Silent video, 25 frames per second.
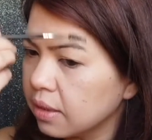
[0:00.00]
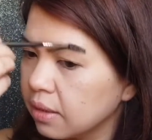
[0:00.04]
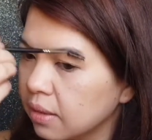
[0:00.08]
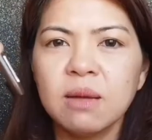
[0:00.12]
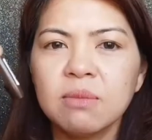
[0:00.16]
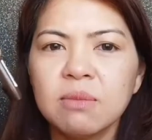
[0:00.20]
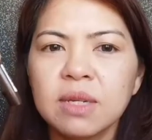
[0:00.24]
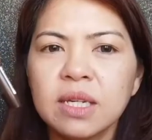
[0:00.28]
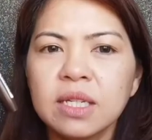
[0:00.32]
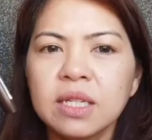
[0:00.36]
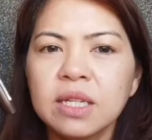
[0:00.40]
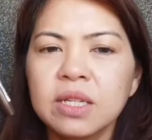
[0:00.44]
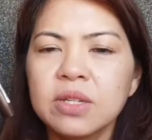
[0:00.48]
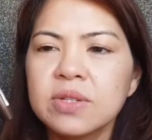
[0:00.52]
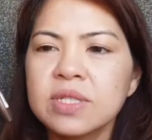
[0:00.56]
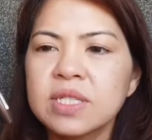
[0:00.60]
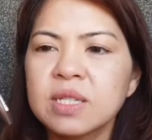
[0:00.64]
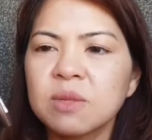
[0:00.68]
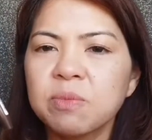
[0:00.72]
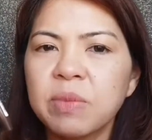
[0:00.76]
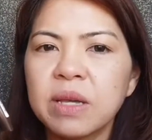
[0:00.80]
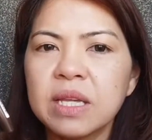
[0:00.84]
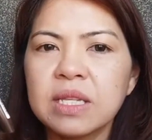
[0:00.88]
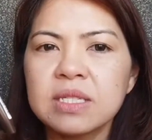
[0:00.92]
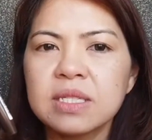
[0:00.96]
I'm gonna use
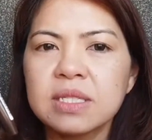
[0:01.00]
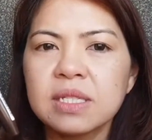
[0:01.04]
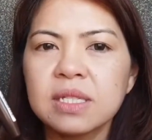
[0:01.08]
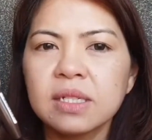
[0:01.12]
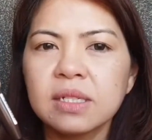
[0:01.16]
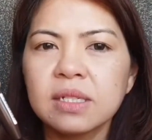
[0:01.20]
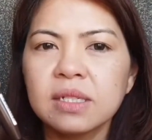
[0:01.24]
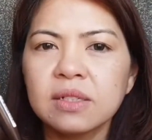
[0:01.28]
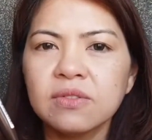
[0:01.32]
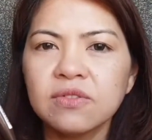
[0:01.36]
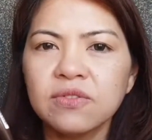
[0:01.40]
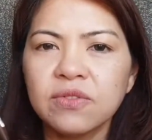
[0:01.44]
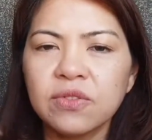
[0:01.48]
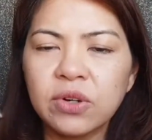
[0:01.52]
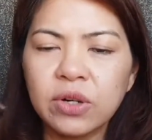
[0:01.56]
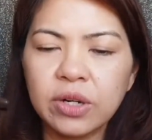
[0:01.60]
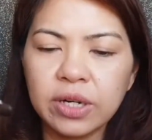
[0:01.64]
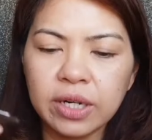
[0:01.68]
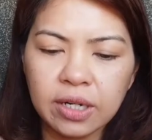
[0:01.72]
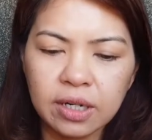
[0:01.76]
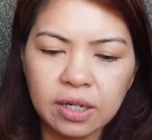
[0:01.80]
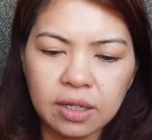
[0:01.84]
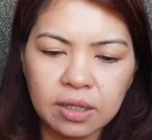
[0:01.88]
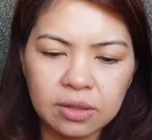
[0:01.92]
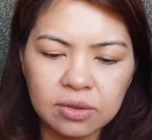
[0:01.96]
a pencil
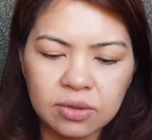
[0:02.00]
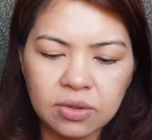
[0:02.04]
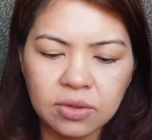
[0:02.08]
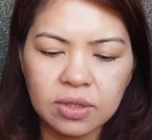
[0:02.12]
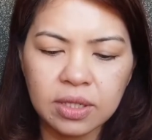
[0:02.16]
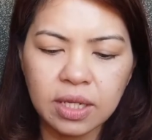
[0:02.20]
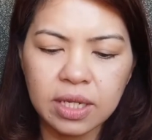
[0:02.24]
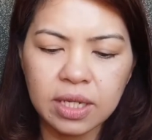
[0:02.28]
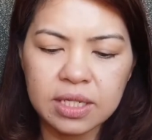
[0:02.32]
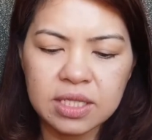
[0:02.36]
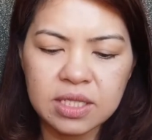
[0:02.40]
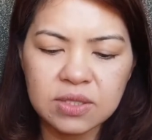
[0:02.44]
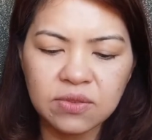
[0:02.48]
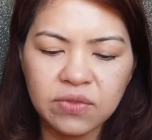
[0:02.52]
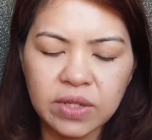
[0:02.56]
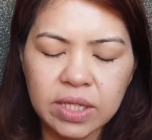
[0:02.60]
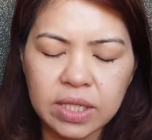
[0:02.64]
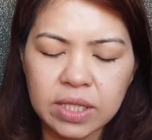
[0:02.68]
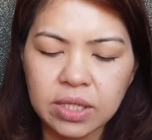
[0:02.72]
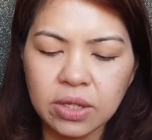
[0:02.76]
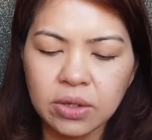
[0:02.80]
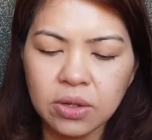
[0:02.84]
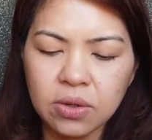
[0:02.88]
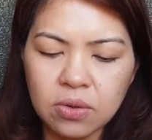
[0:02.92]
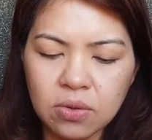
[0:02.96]
for today's
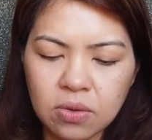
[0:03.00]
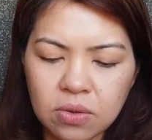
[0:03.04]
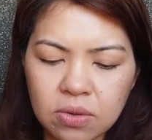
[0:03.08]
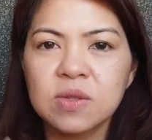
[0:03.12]
video.